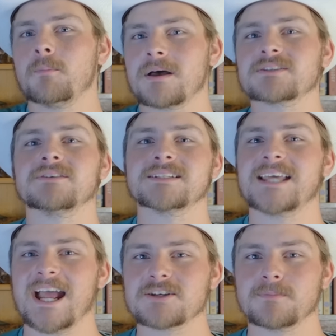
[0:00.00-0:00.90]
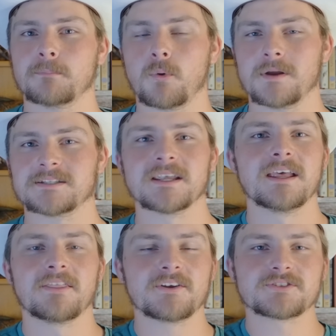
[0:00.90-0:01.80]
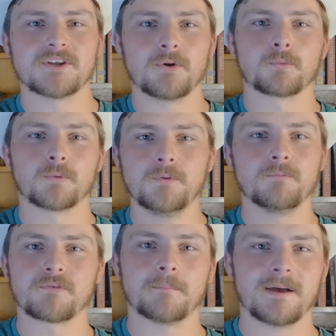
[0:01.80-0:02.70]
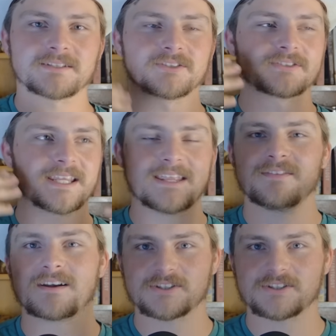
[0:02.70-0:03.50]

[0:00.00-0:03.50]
muscle attachment points. There's no room for muscles in their